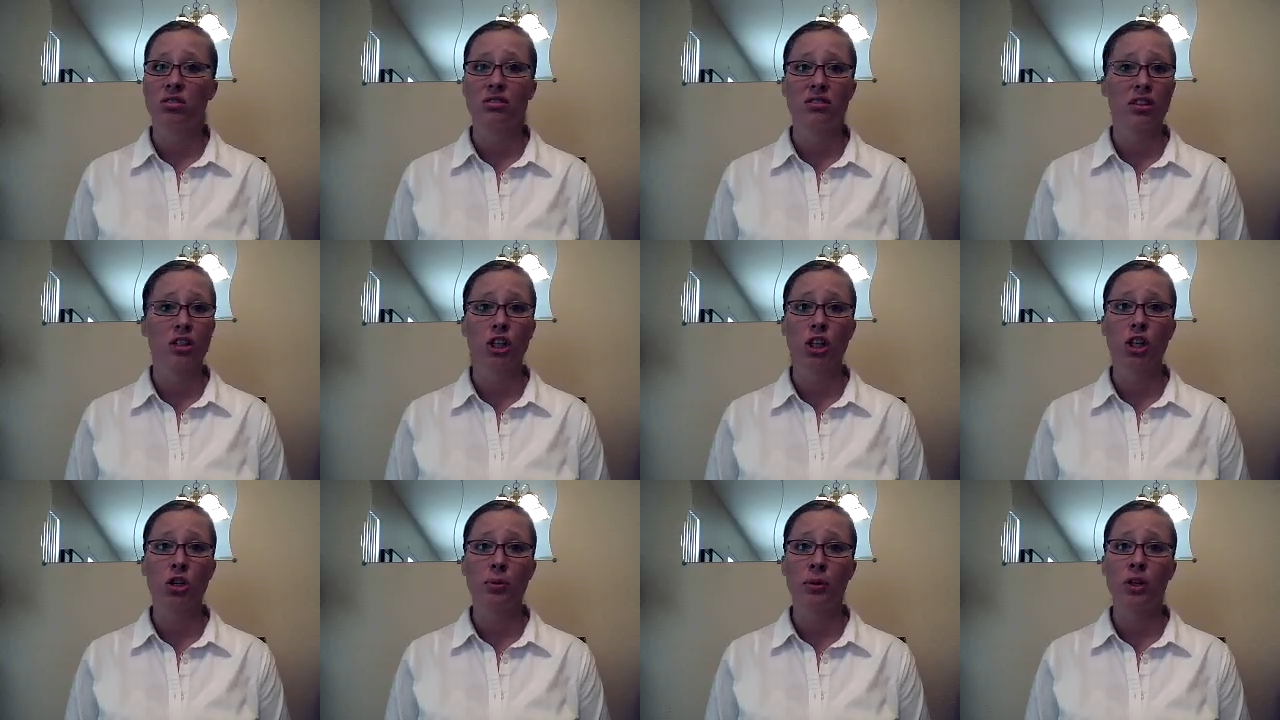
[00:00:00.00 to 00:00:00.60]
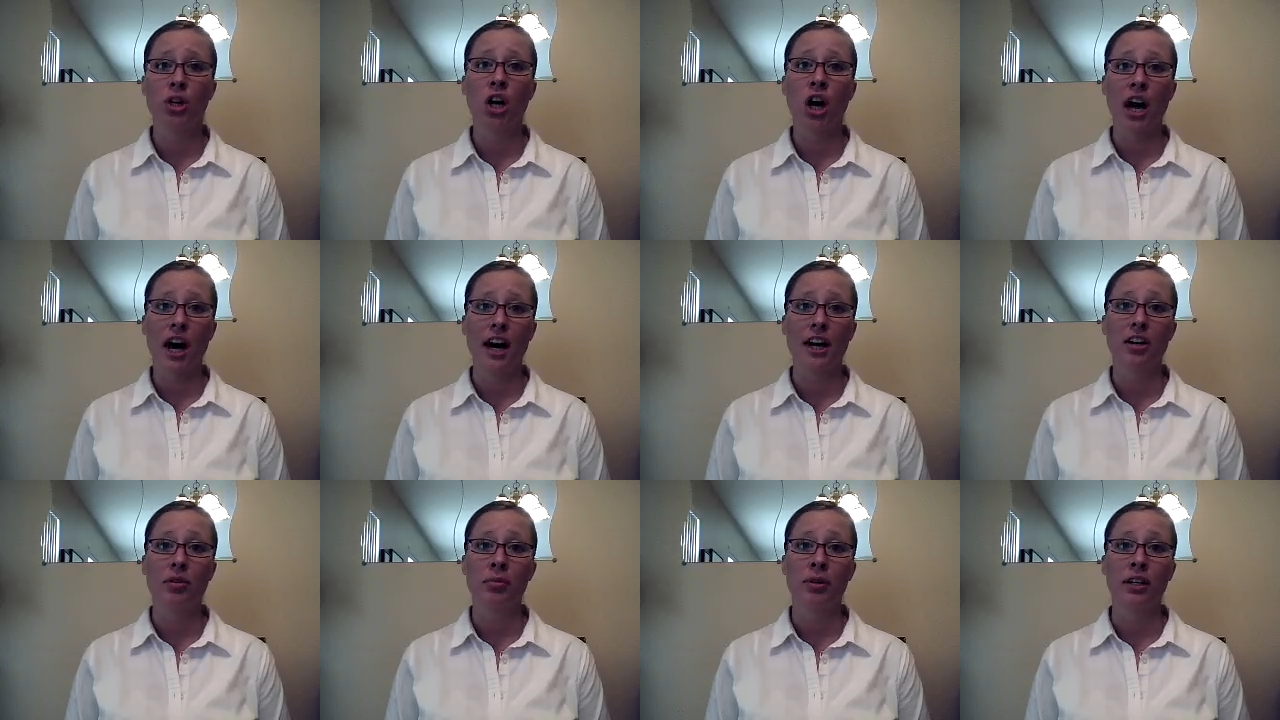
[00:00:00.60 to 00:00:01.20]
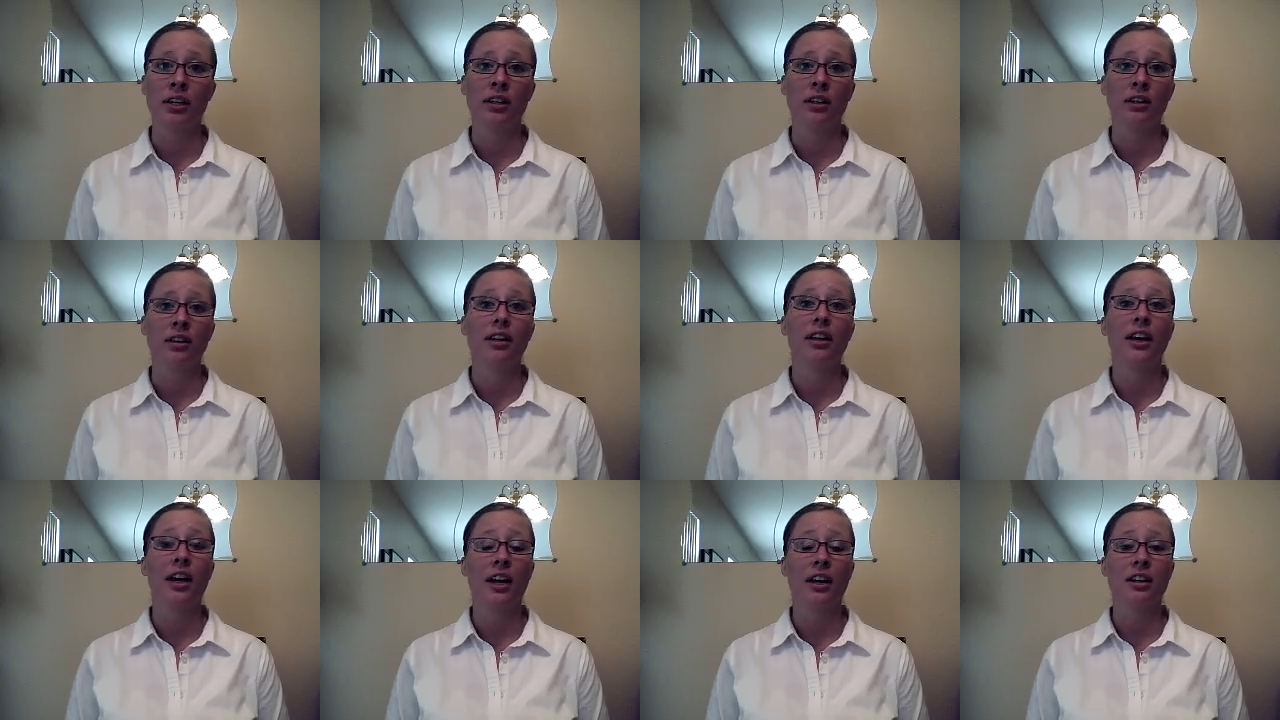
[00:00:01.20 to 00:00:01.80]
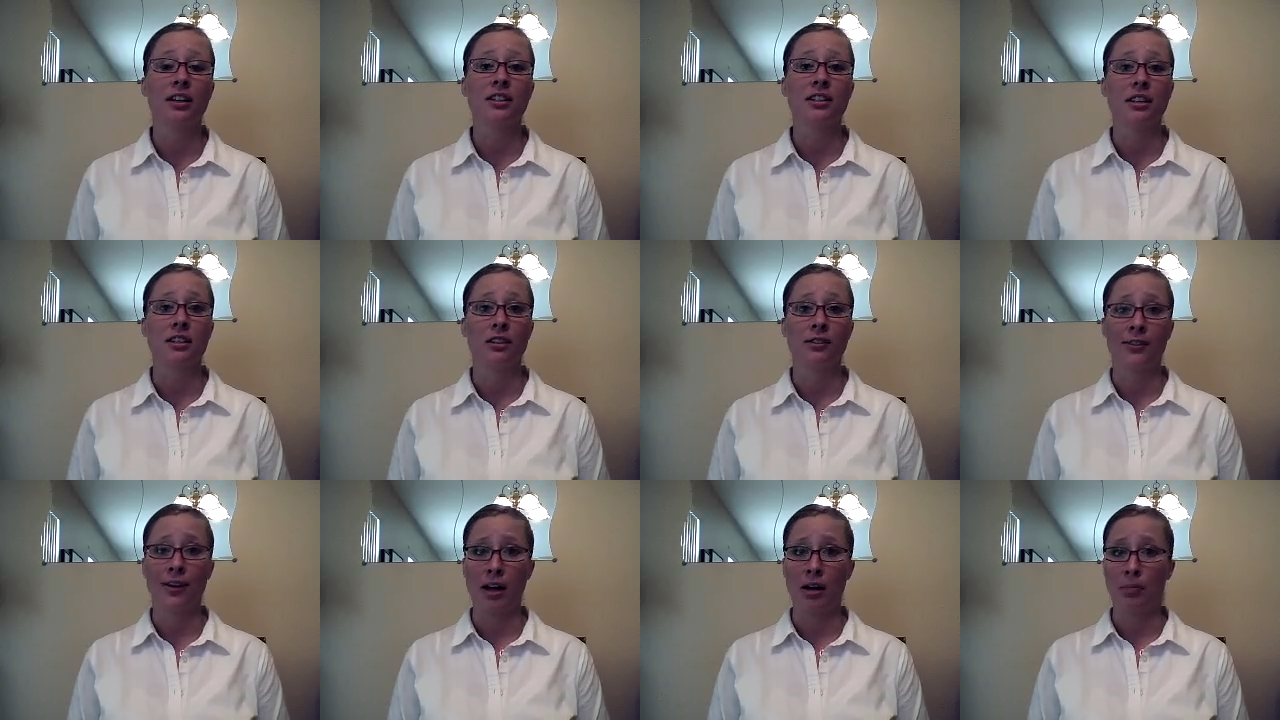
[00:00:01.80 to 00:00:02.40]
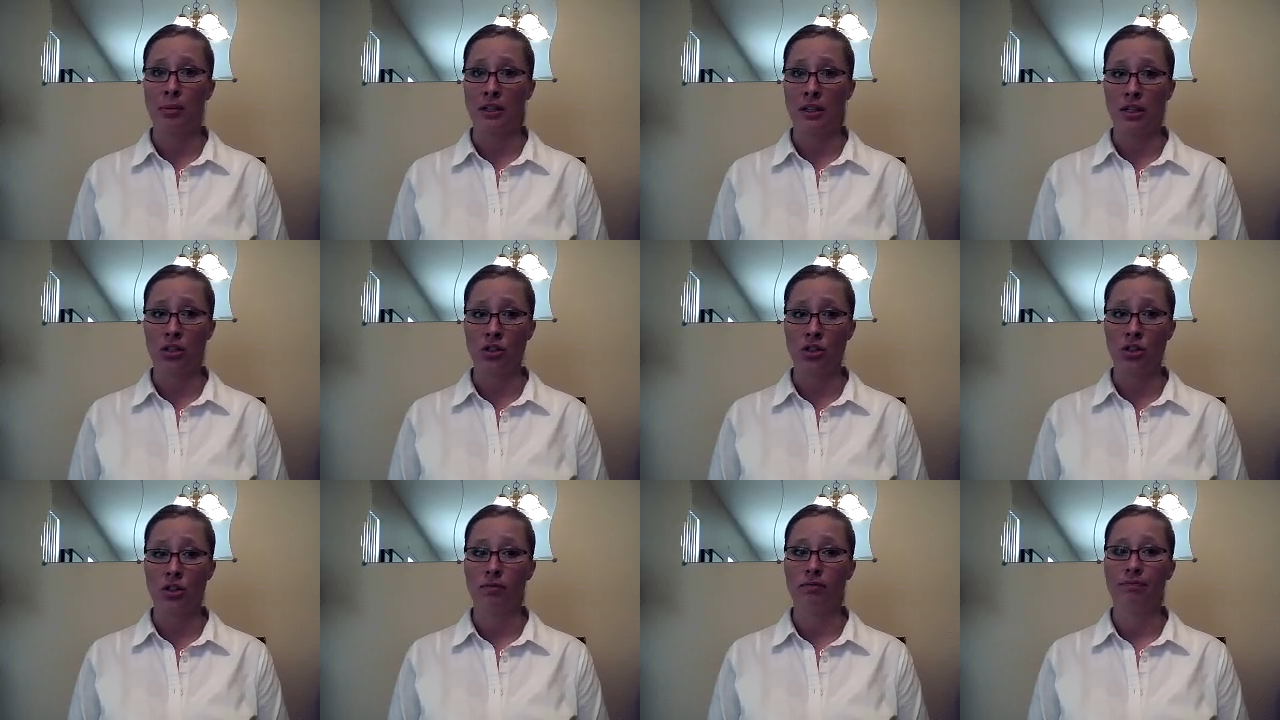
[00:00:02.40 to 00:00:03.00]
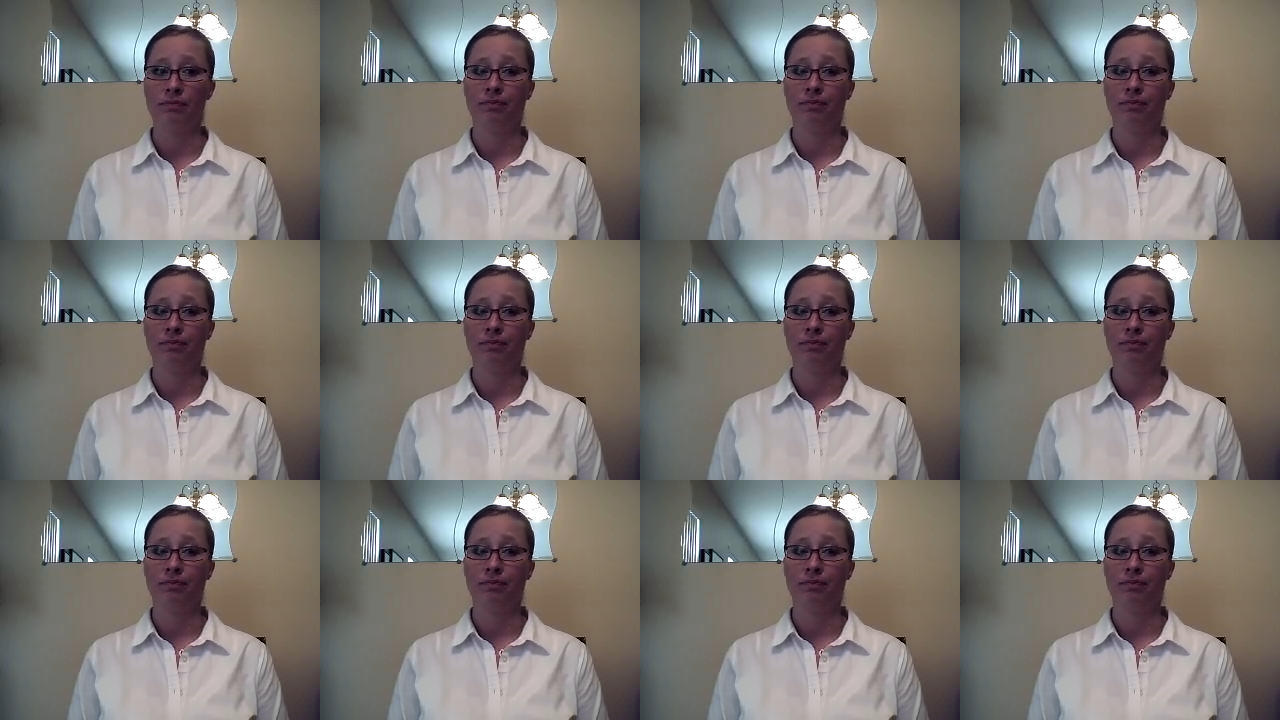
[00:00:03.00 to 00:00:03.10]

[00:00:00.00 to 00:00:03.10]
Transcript: the global economy, and excessive competition.